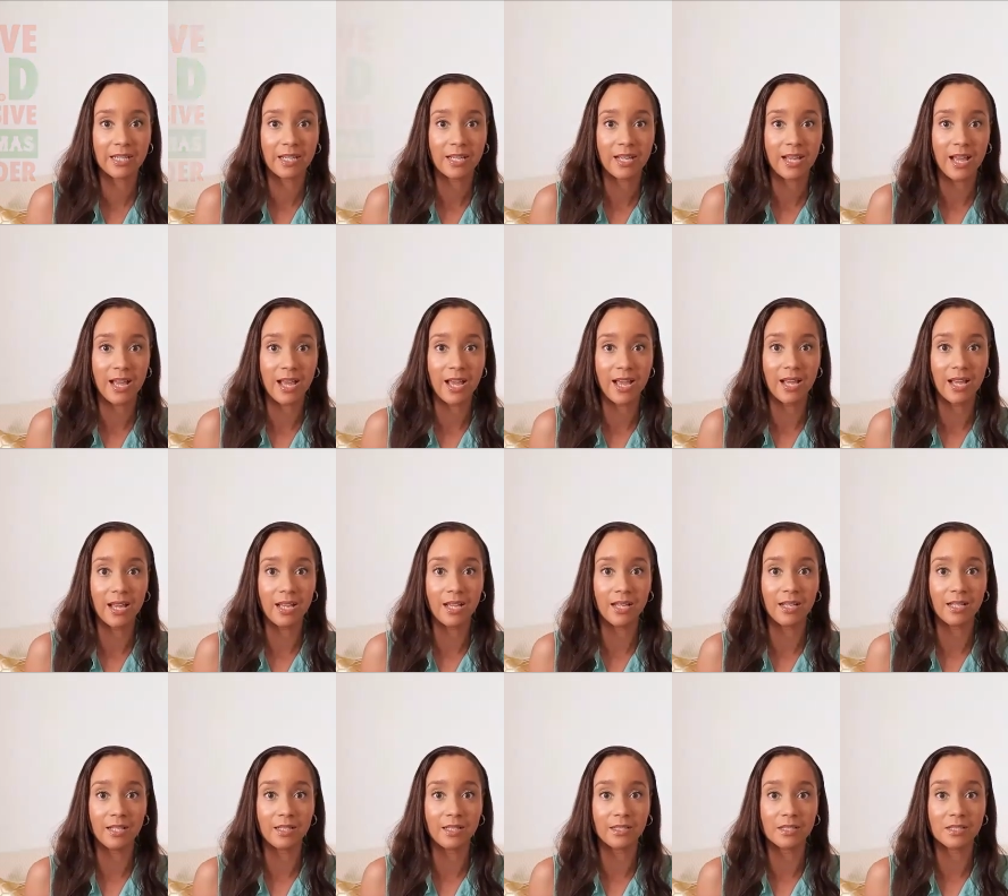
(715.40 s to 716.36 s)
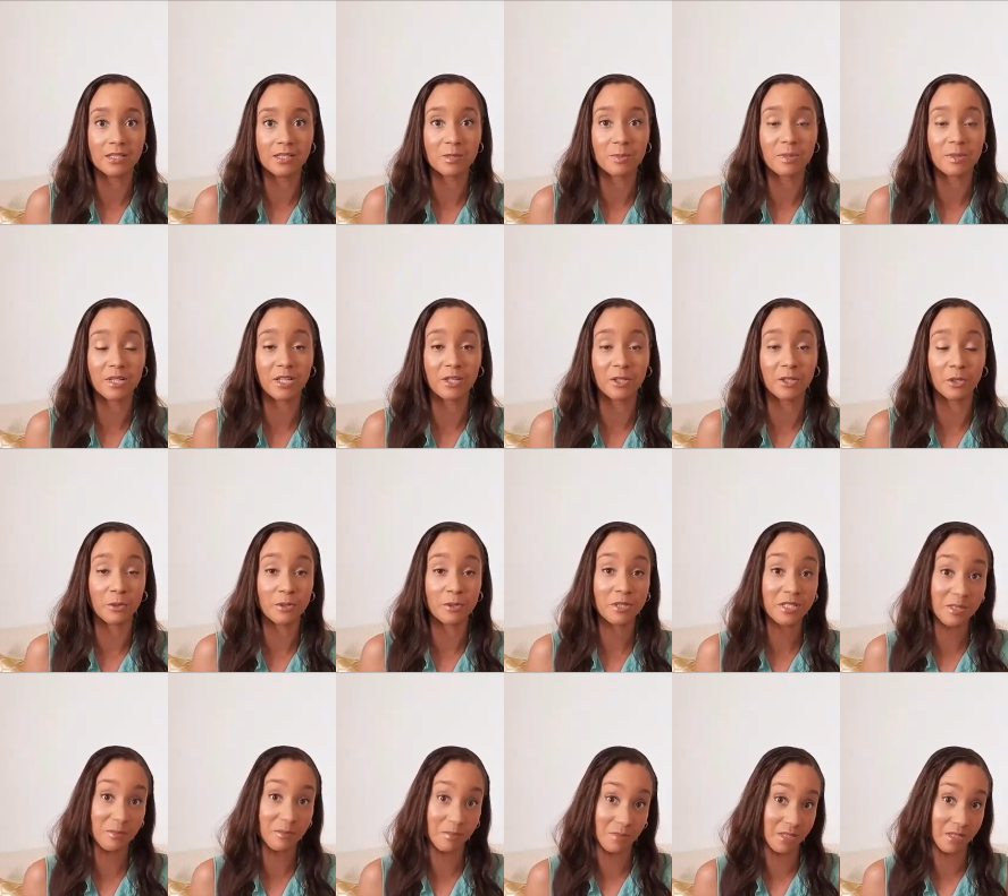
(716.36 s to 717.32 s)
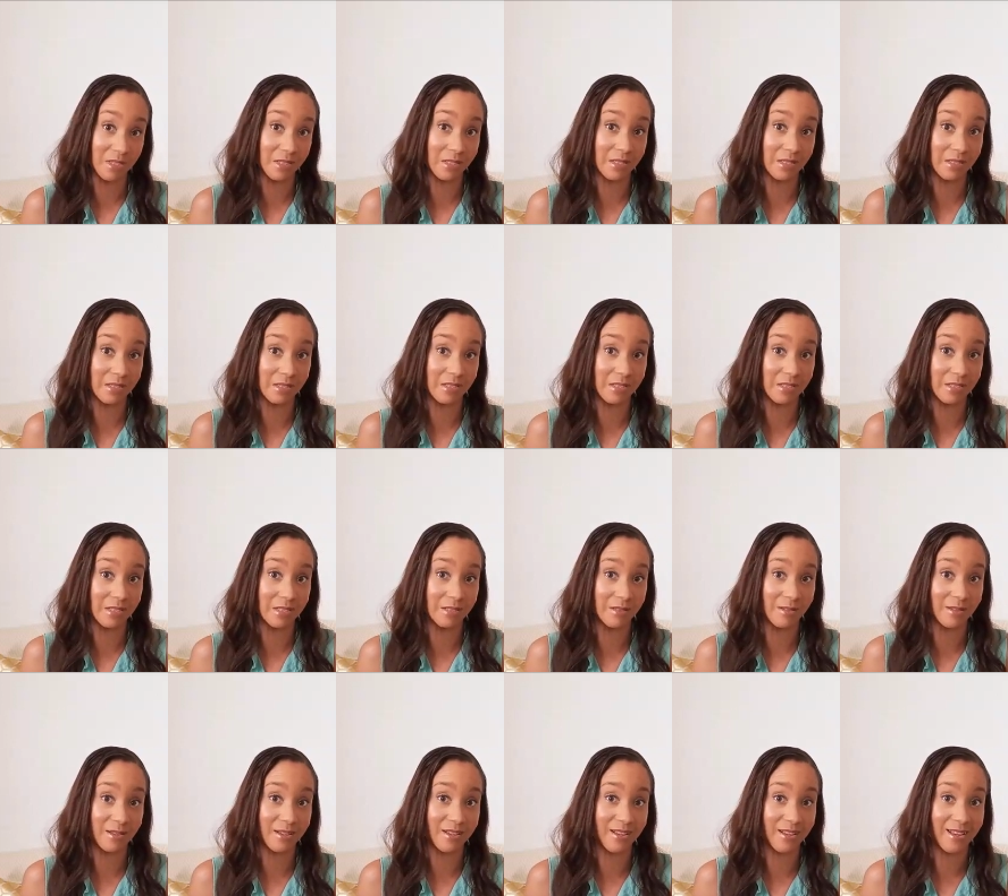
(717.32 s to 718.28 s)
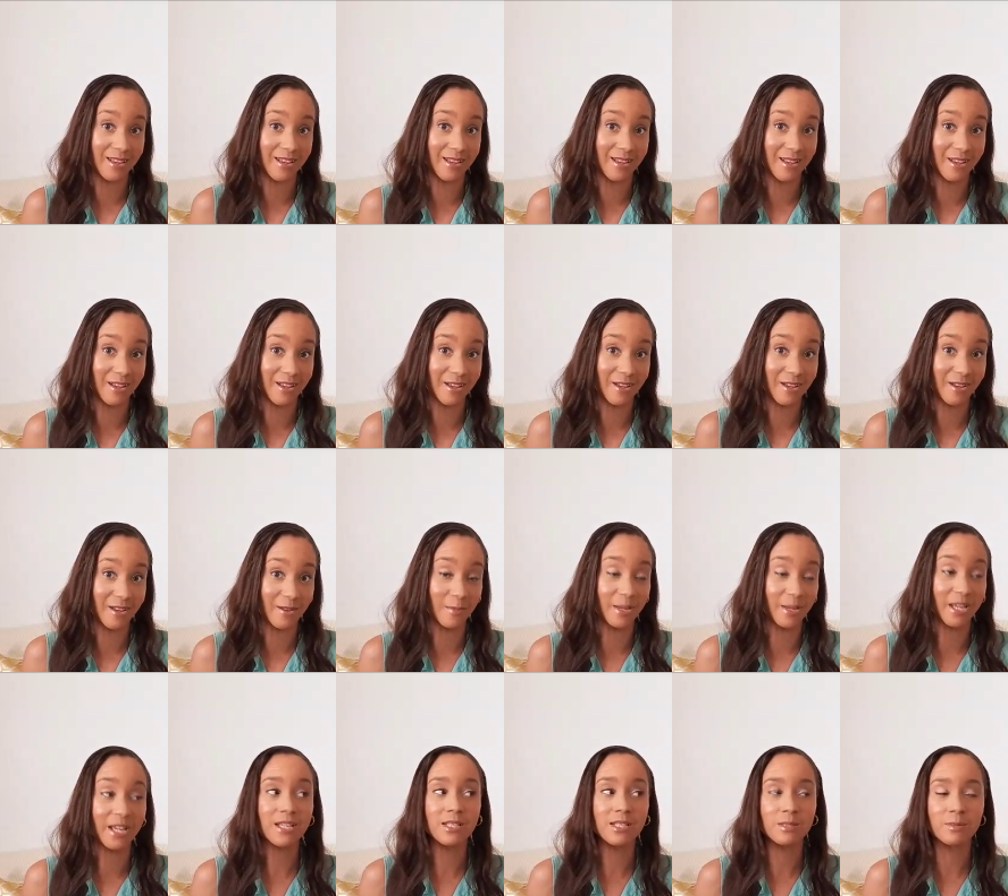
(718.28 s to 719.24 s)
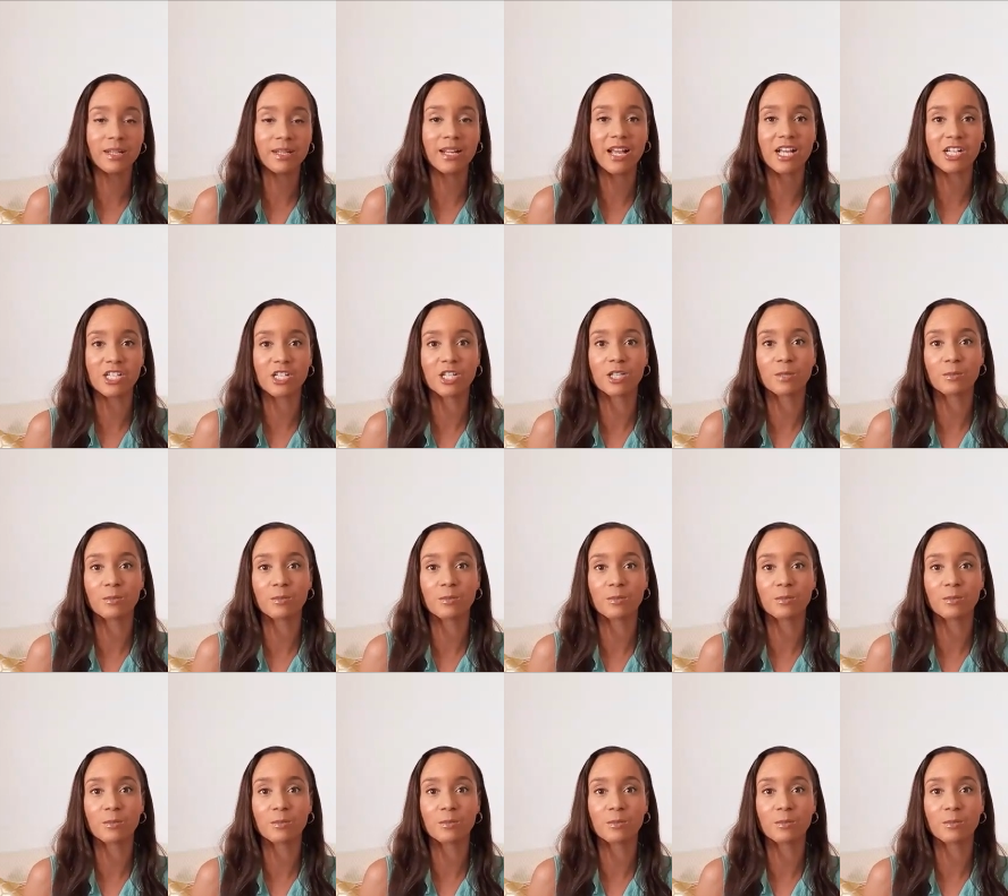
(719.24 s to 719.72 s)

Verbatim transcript: And speaking of Christmas, my husband actually